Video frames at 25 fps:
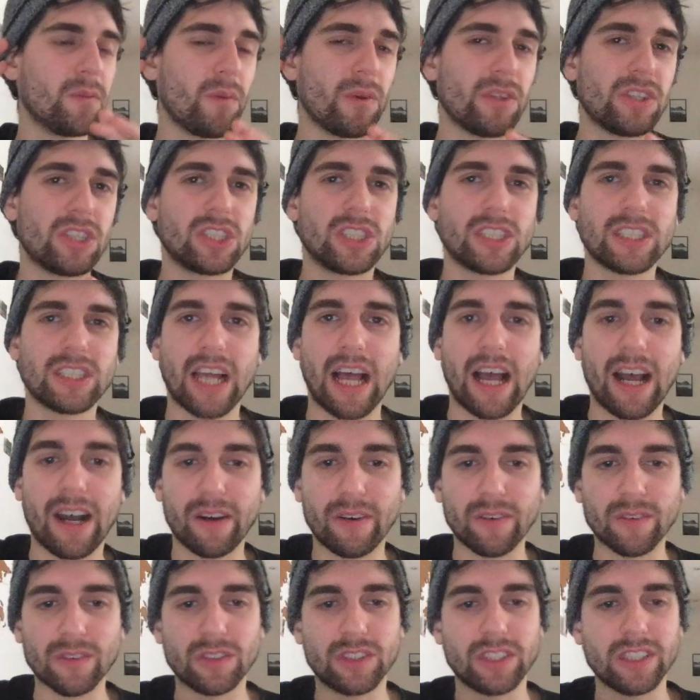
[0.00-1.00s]
with
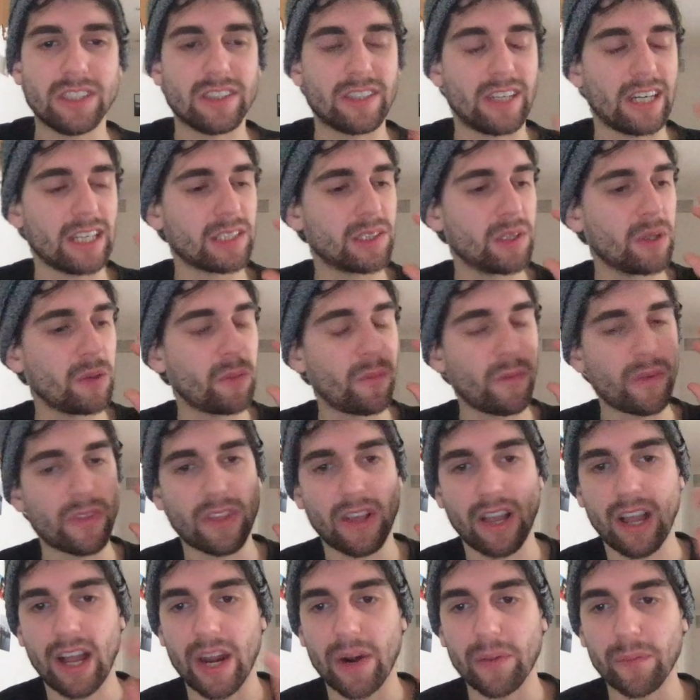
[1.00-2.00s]
sounds, interacting with
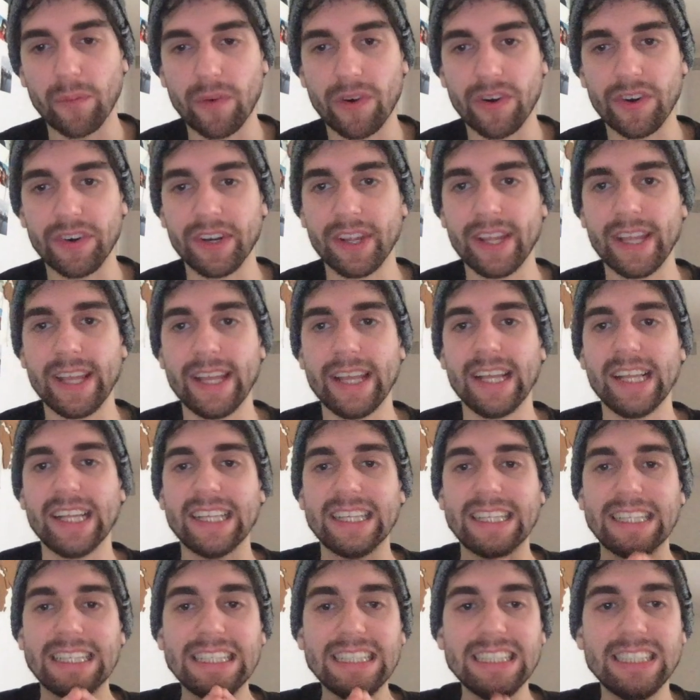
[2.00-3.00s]
hardware,
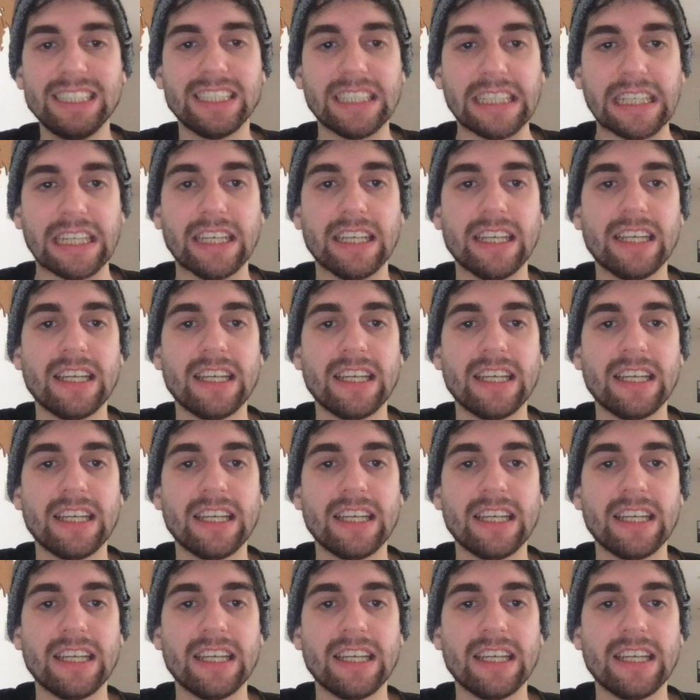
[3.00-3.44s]
easy